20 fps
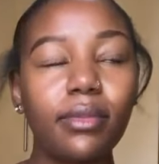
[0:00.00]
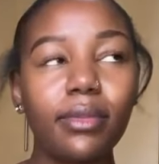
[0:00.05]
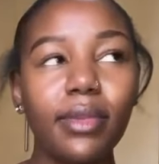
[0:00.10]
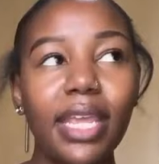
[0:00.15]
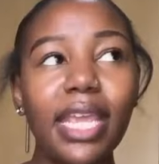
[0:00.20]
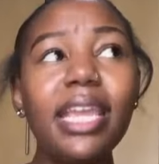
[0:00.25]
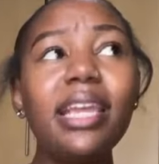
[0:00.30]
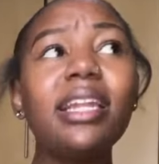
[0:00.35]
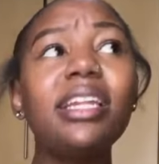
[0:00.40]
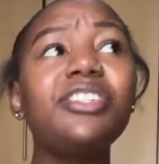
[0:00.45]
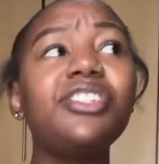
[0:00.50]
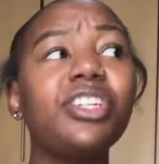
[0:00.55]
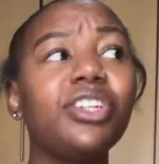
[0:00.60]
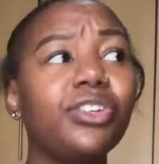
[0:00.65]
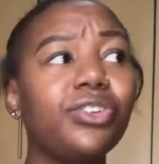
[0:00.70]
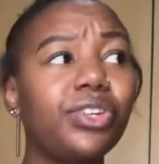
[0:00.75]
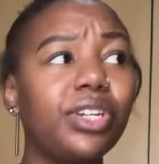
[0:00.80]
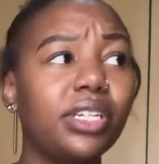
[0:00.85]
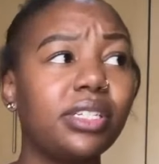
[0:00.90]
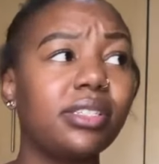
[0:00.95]
English
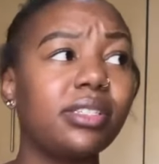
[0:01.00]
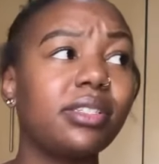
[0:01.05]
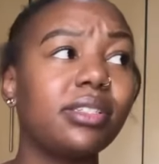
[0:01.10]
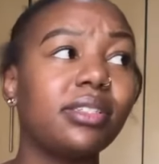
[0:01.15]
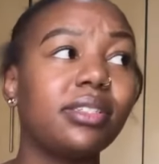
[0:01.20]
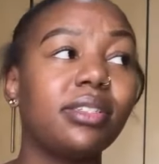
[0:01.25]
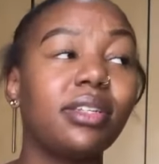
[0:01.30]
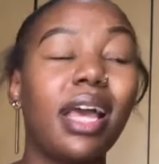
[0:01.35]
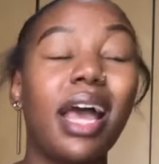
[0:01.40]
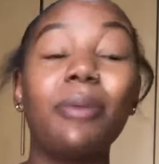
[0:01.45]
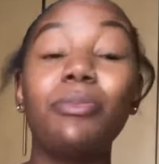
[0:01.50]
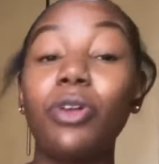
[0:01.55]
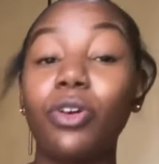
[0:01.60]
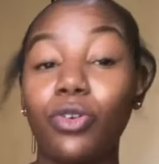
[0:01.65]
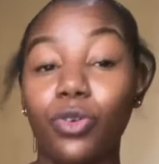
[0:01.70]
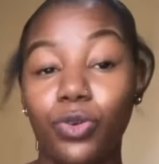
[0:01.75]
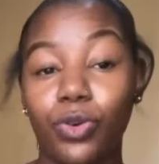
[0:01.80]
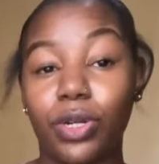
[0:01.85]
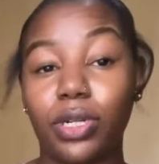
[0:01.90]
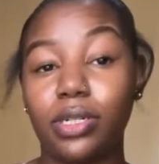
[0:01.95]
increased. I'm not
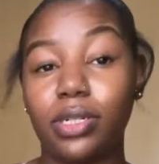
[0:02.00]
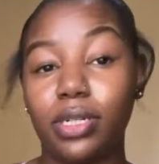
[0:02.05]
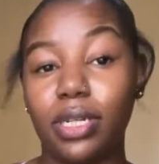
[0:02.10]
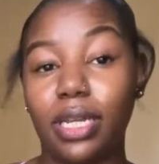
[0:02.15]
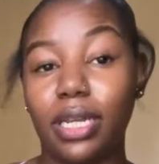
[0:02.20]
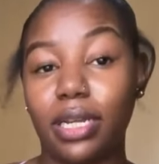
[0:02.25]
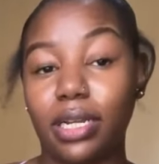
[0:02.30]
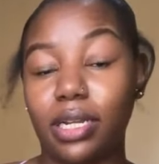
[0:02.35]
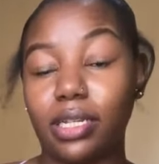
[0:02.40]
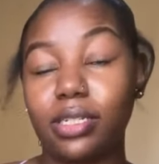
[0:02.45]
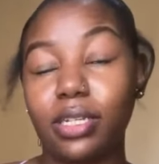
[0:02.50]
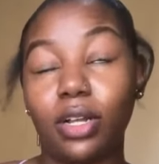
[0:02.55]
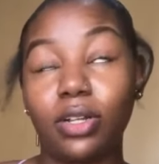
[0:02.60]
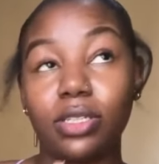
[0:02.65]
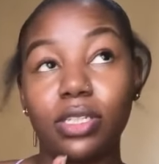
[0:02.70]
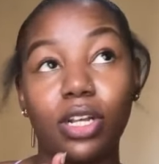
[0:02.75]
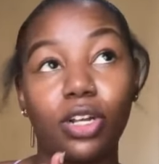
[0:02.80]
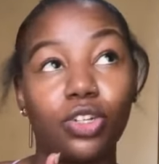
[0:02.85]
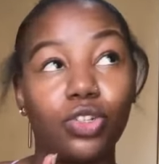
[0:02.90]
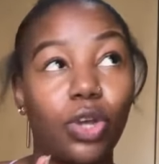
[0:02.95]
good at English. I'll
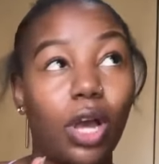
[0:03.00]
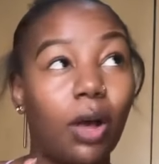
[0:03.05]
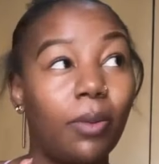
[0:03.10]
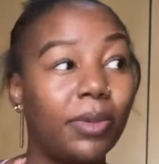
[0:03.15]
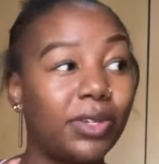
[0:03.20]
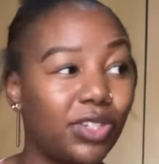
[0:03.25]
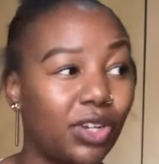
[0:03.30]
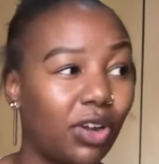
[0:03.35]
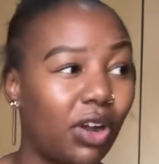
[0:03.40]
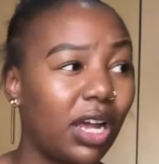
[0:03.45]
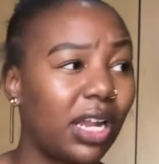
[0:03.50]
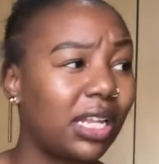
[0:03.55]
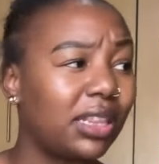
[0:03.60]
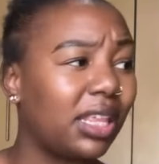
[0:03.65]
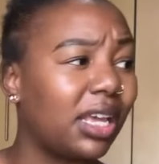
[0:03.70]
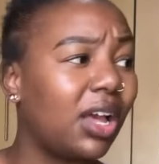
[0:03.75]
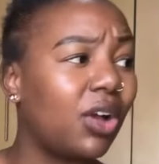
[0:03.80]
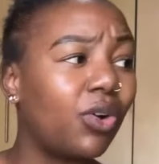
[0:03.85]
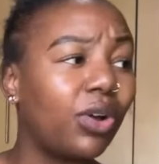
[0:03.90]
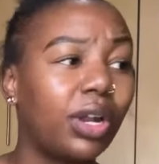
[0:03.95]
tell you how much I got. I
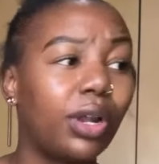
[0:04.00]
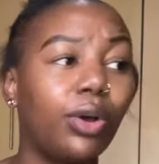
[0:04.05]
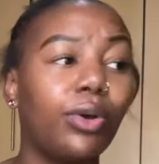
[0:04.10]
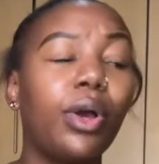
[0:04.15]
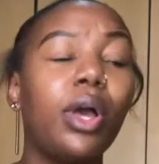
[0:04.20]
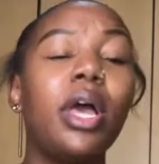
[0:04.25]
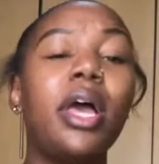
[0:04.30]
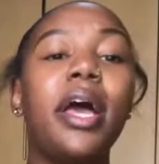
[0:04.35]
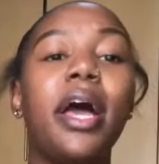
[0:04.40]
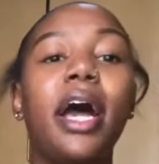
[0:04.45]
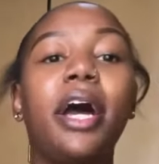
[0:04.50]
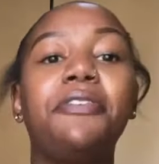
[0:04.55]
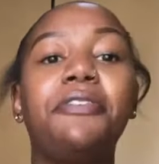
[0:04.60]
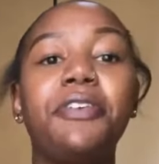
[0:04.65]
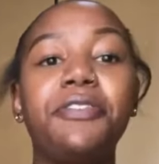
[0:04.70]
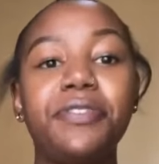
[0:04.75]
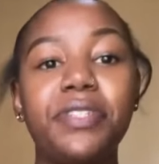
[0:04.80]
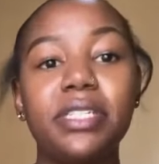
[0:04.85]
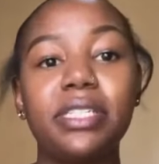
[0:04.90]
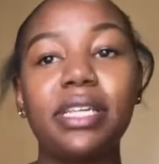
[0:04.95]
think I got a
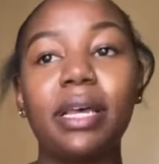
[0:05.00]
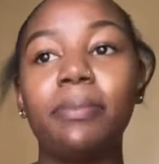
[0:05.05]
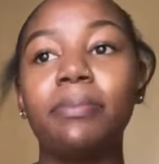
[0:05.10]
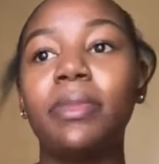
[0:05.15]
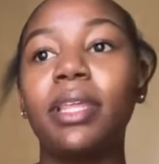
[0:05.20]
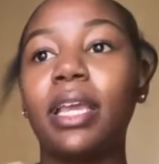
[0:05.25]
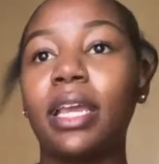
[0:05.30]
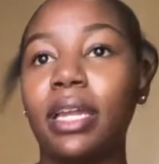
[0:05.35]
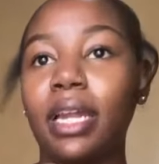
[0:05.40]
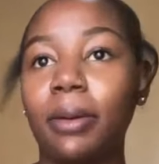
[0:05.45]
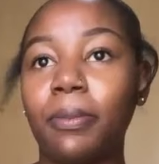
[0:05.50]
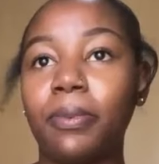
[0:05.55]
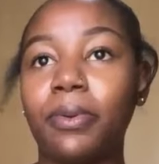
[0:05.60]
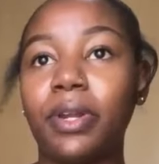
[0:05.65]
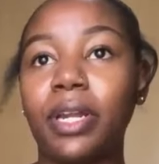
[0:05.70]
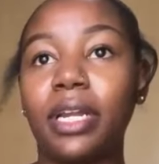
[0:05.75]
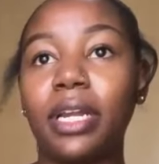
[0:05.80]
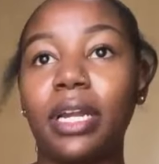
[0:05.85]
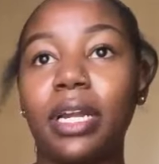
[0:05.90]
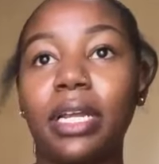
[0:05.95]
50 something and
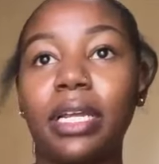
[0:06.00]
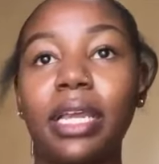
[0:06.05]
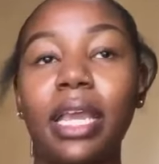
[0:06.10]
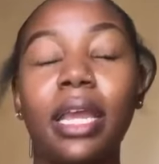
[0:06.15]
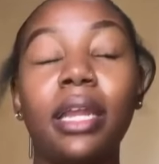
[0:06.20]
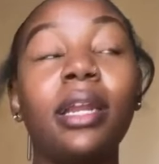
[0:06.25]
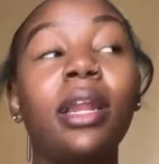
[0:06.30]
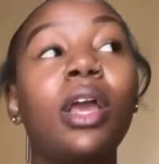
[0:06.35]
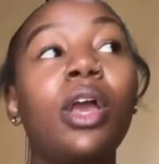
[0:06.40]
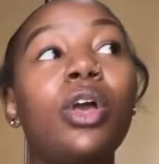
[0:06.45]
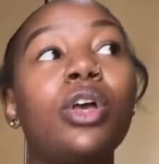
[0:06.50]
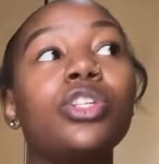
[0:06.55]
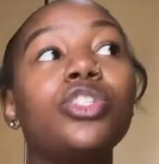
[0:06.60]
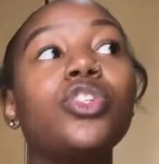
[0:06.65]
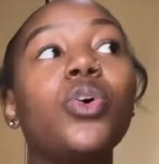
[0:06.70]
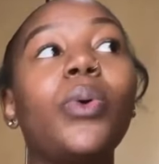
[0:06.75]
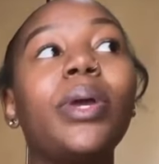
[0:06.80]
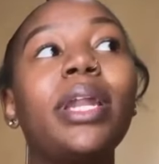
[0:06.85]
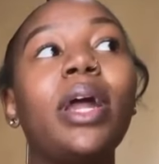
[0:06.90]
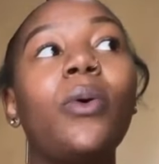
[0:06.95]
upgraded again.
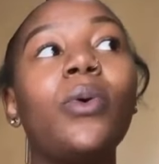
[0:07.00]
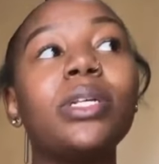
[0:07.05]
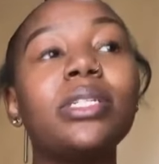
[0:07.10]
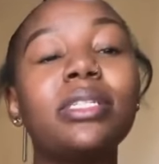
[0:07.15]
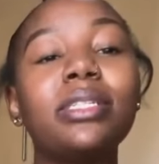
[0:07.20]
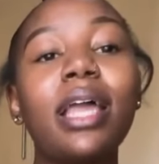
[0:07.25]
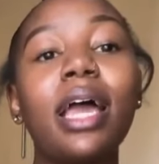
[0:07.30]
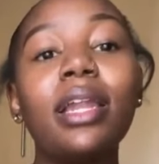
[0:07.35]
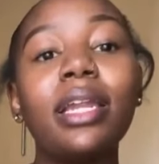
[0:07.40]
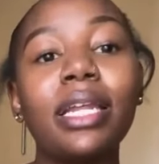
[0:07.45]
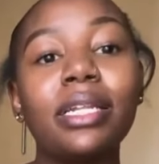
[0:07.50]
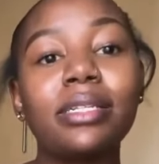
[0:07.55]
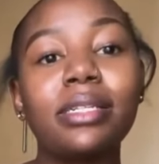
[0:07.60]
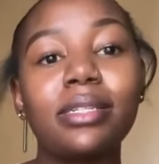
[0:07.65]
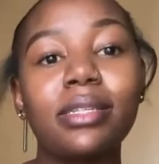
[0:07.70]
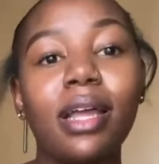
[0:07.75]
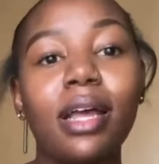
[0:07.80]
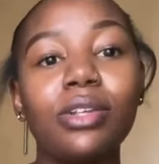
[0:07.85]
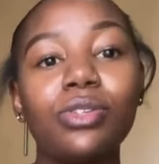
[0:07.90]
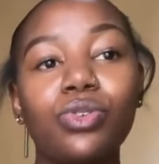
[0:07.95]
So when I was done at
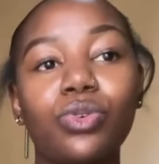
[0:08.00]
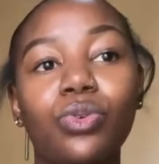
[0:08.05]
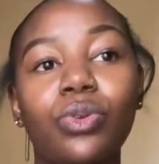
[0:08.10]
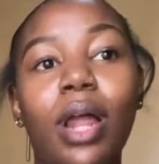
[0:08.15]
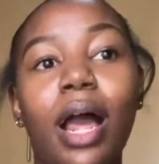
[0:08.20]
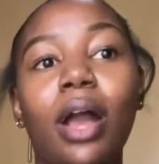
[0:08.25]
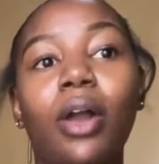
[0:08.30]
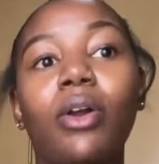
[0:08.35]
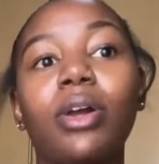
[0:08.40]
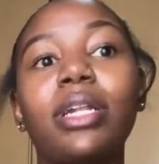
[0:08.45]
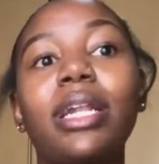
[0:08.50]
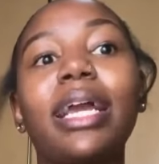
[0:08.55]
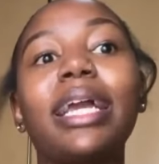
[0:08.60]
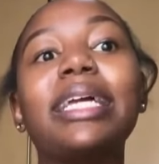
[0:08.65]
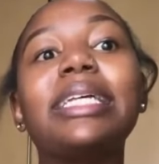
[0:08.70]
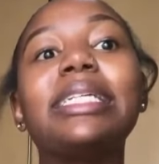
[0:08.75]
Star School, I got like a